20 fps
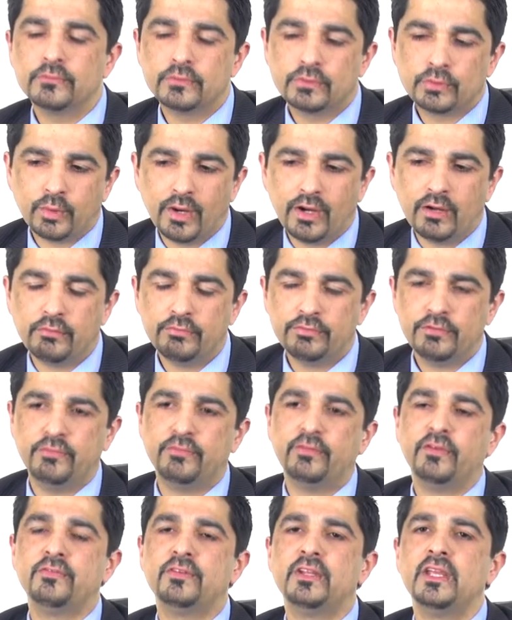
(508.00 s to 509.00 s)
12 to
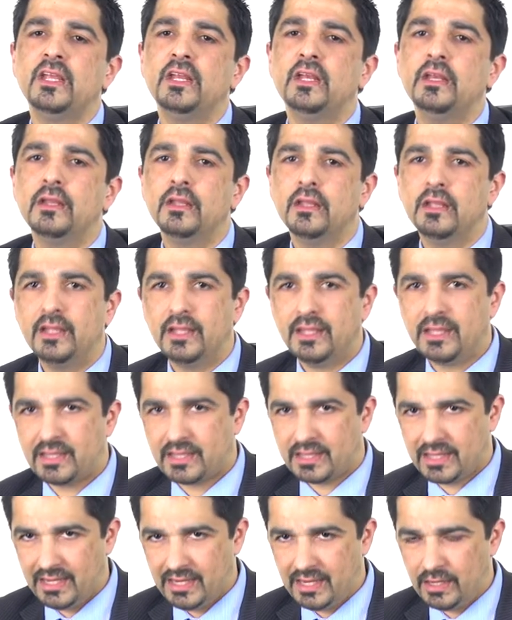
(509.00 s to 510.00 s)
15
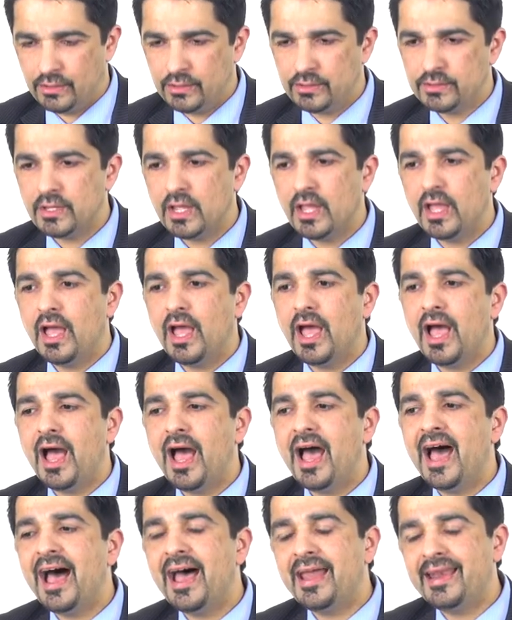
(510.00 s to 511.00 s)
kilos,
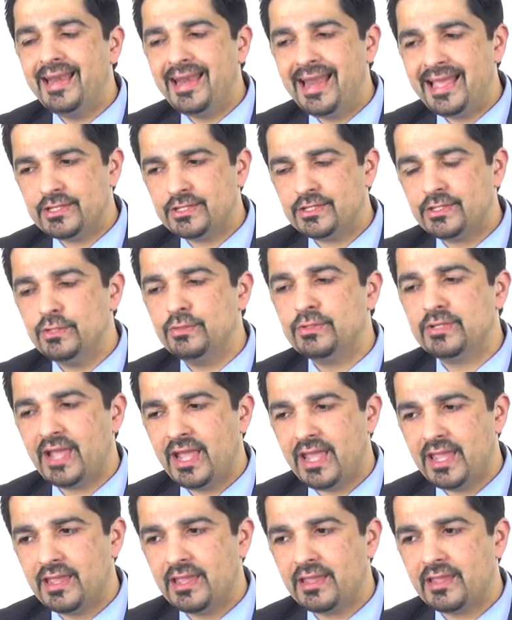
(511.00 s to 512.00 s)
unless you
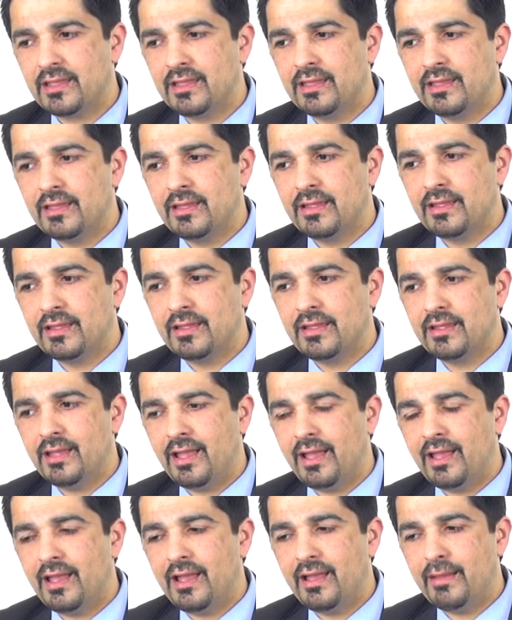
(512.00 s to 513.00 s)
take
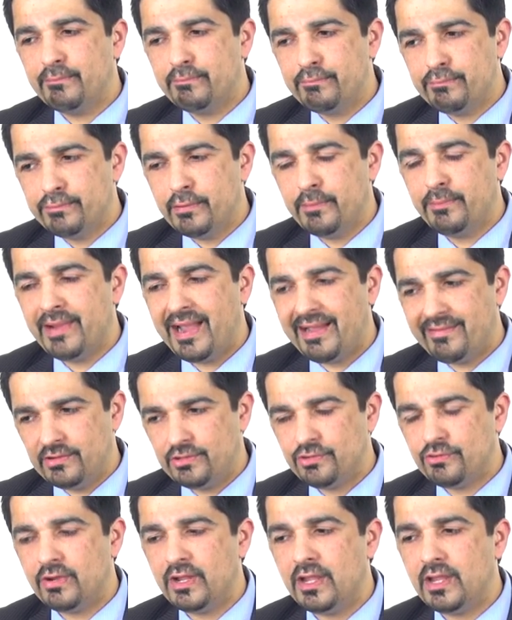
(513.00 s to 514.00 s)

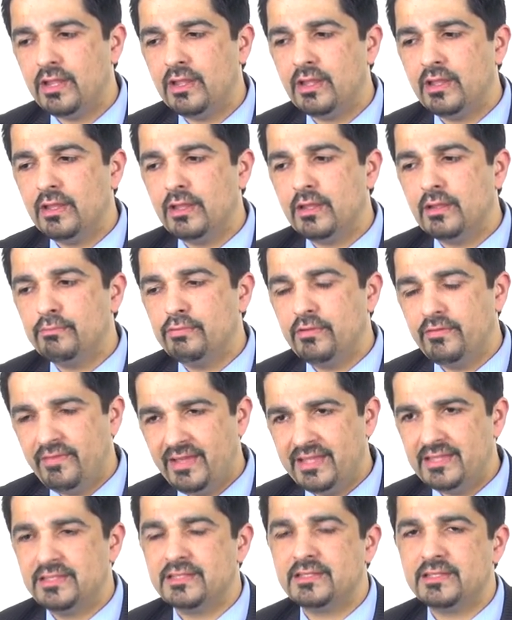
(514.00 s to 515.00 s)
preparatory
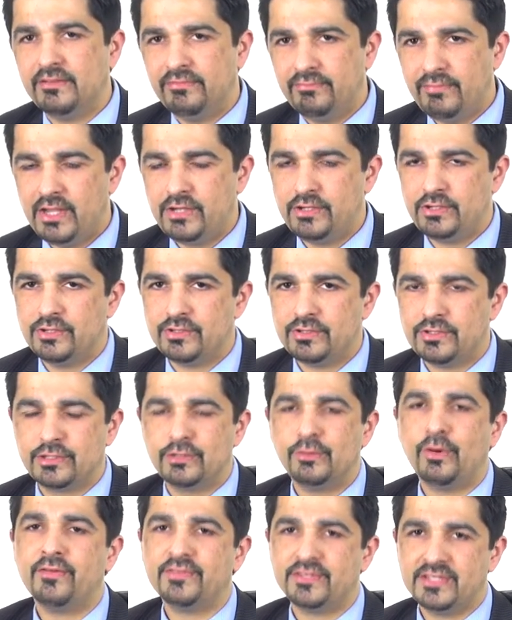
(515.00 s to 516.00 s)
preventative measures
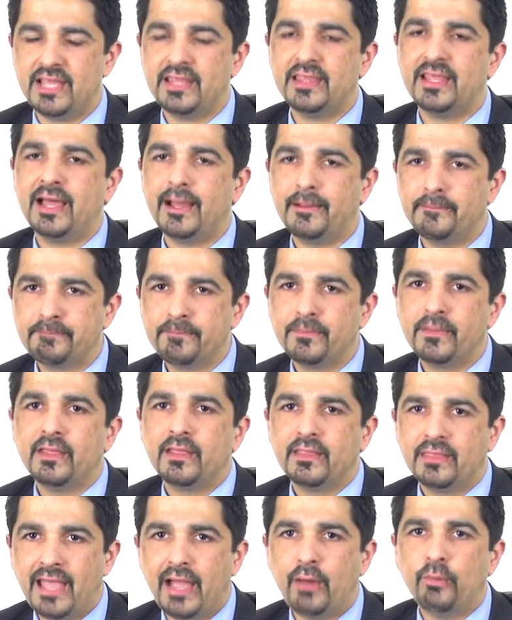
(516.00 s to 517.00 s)
to offset that.
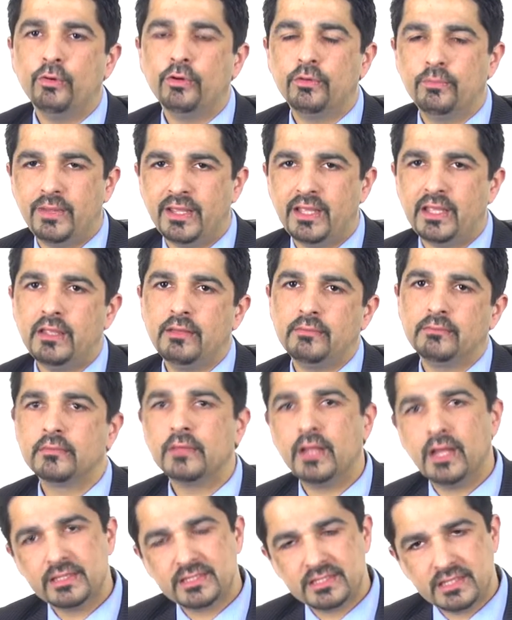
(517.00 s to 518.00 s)
That would be
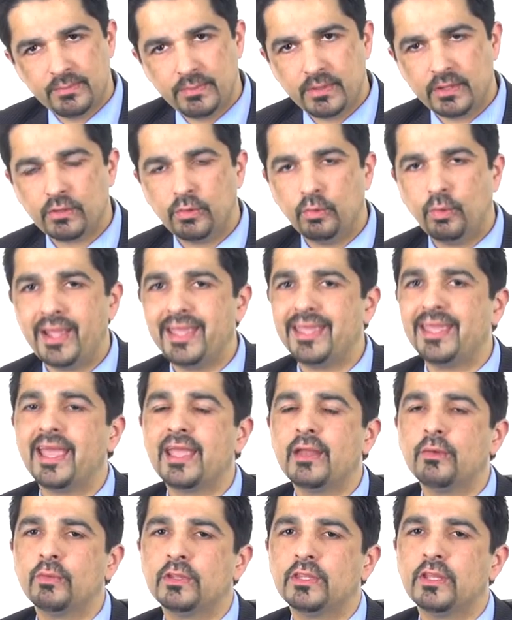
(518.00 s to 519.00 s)
a typical weight
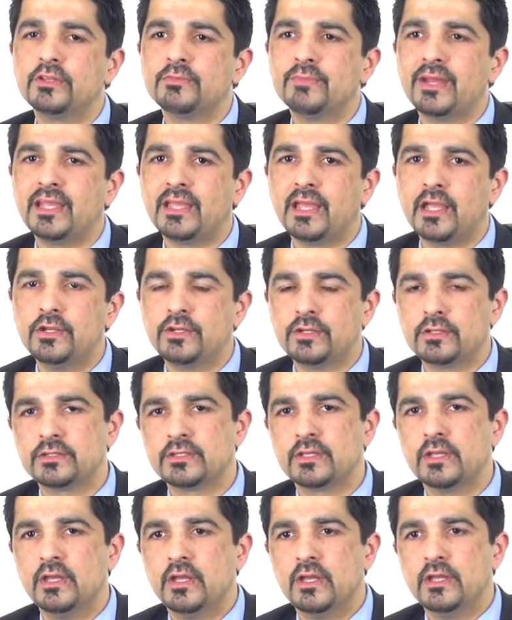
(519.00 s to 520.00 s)
gain with those medications.
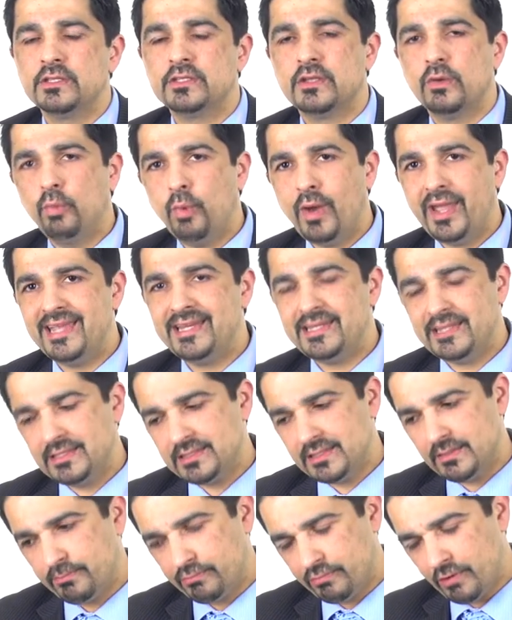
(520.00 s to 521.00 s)
So weight
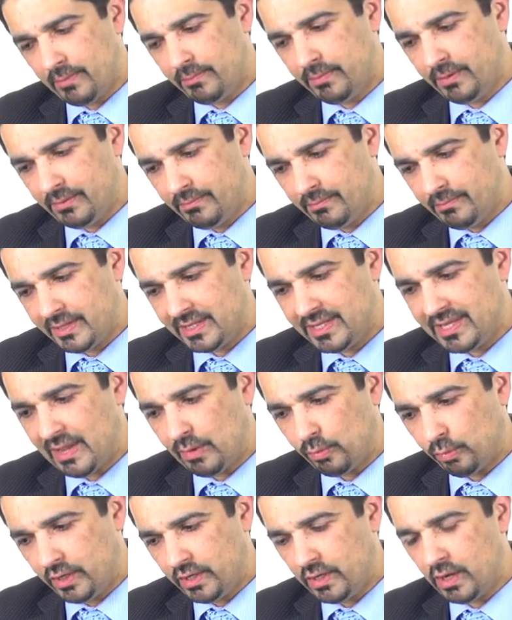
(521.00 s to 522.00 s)
is a problem, but
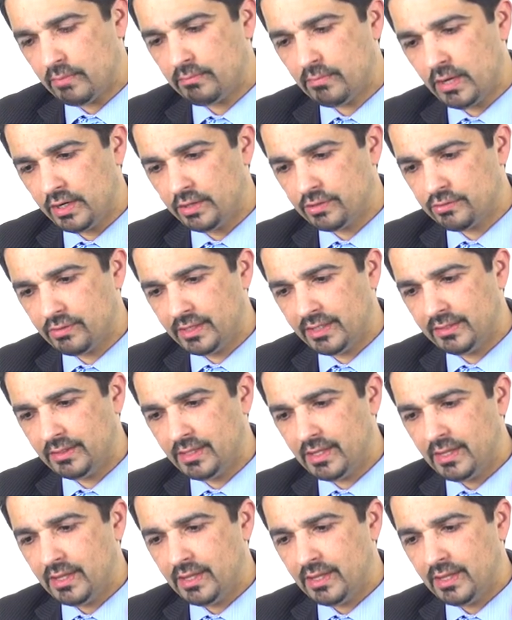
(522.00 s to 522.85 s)
yet we're not monitoring.